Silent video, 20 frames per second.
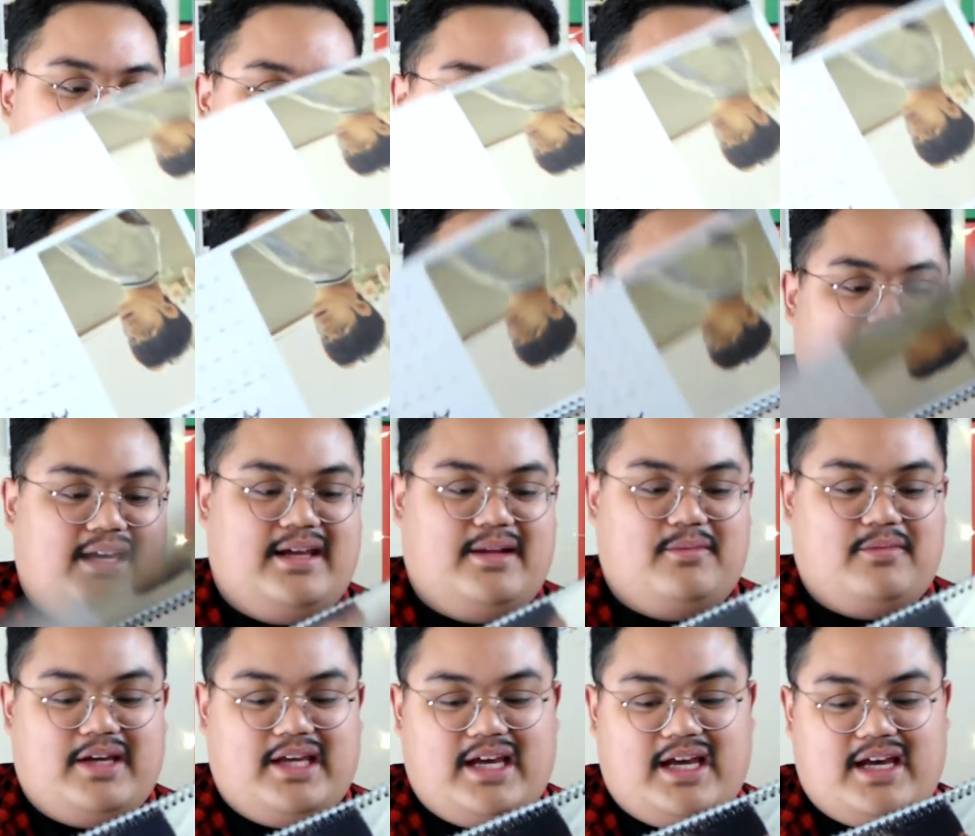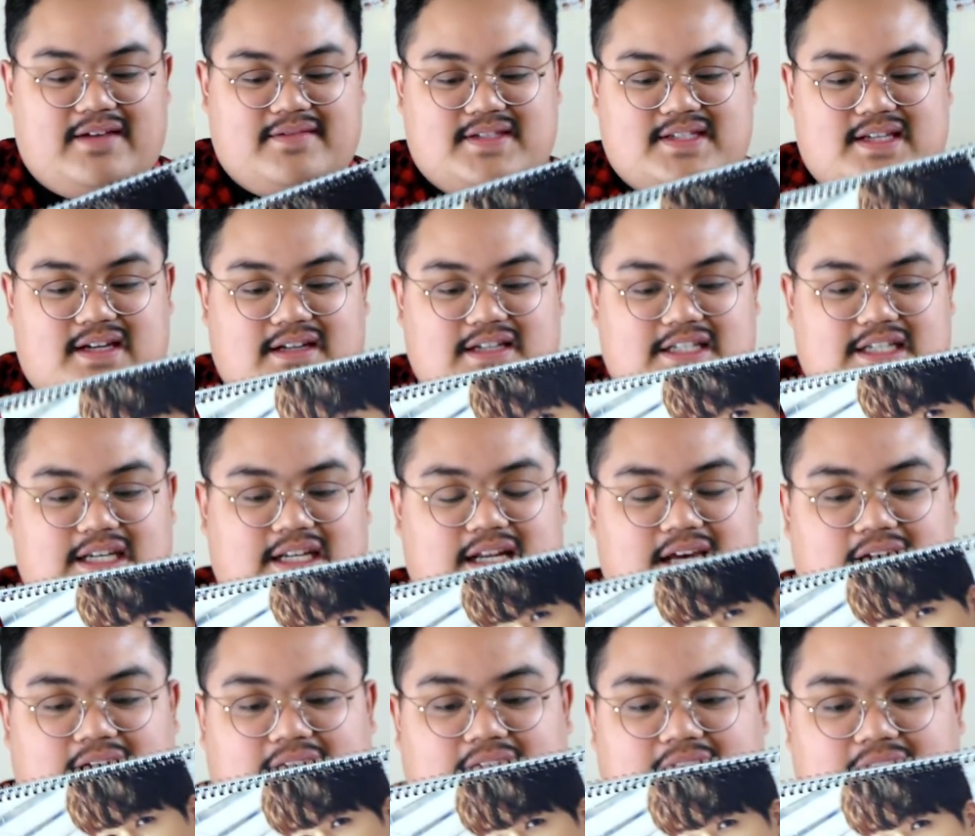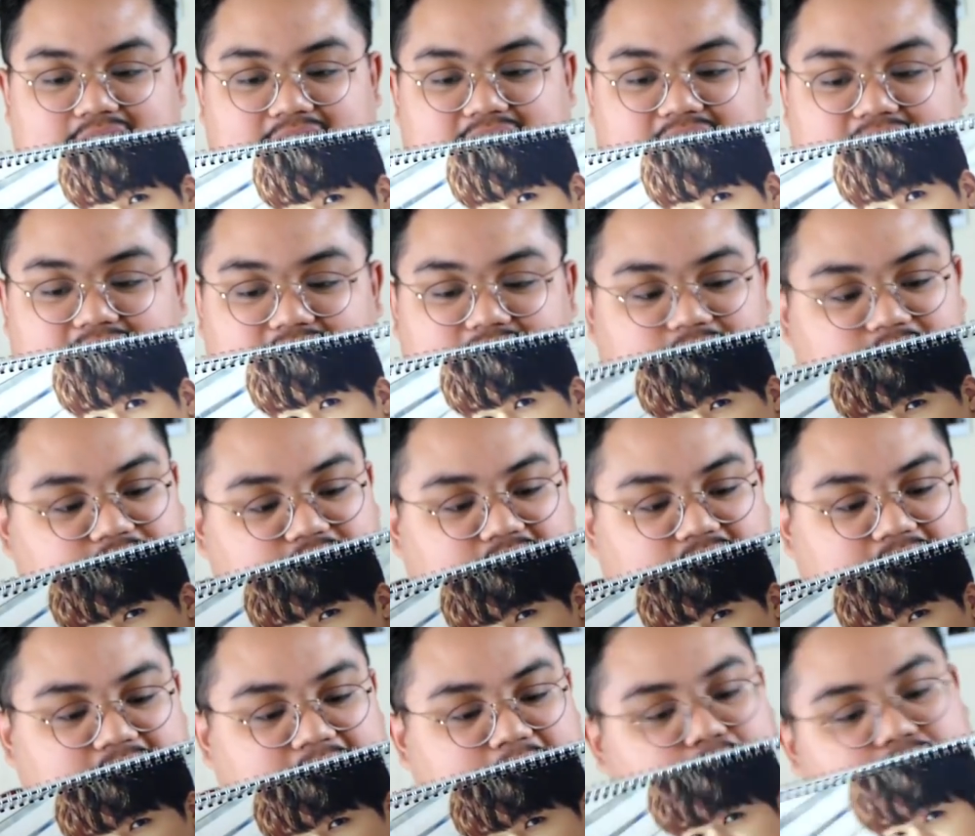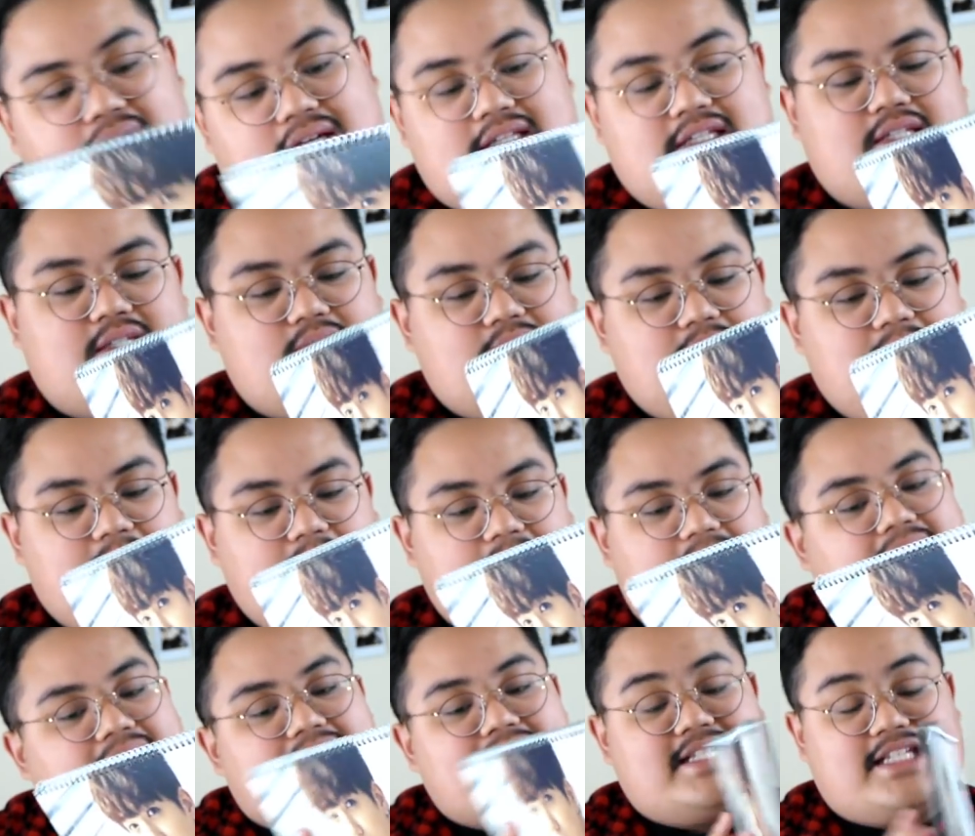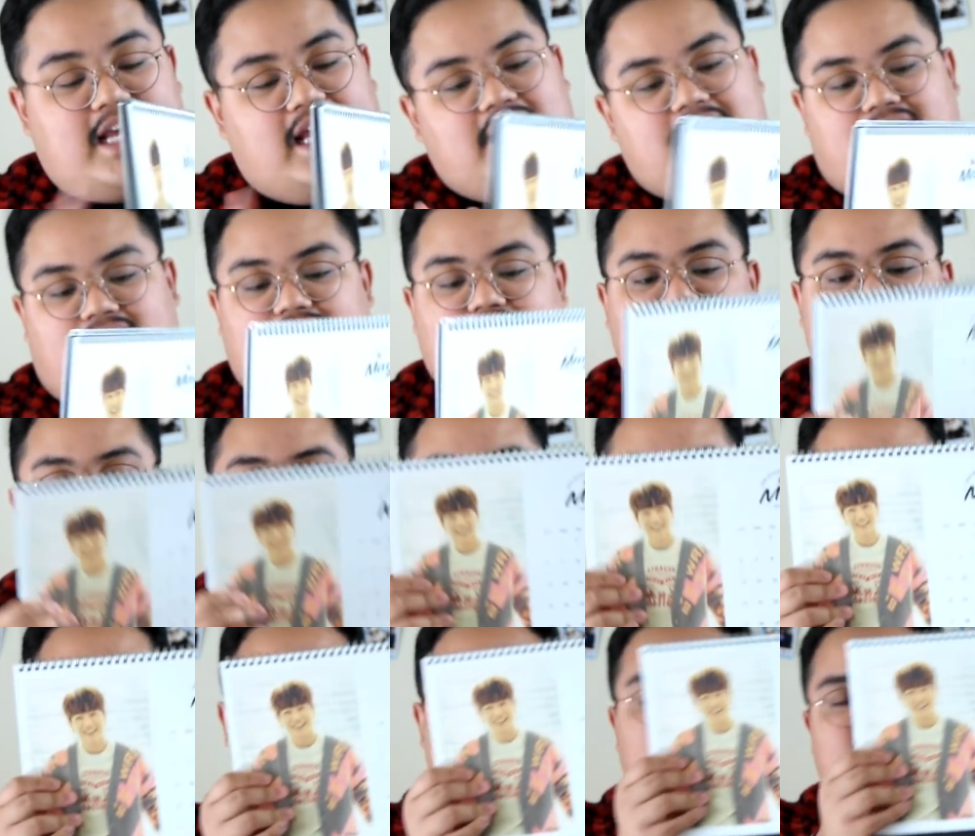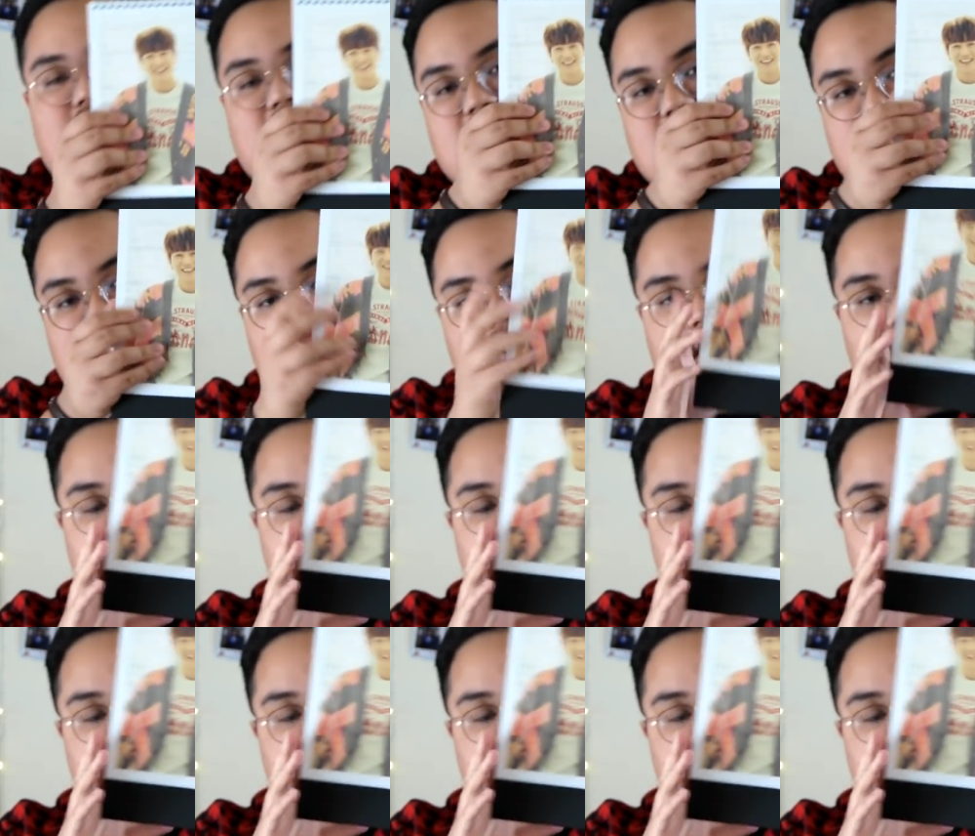And then we have Sungjin again for, I would assume, the day version. So this is